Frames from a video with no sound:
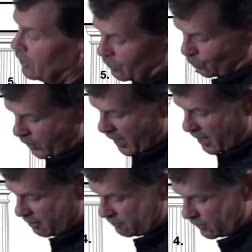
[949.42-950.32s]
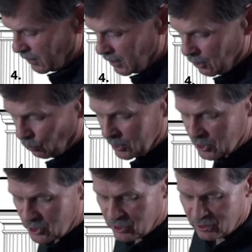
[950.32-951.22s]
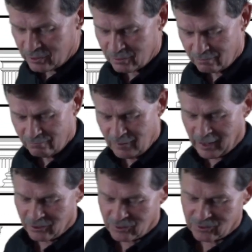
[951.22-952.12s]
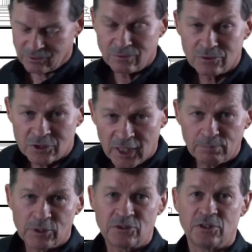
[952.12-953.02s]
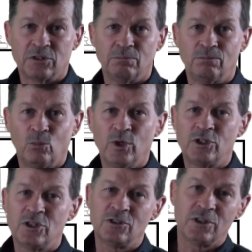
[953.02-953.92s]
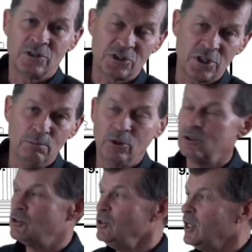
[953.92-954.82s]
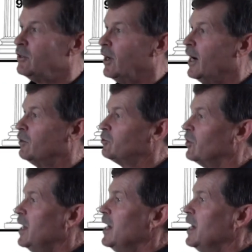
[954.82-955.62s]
we have, which is skepticism, which is similar to the other house,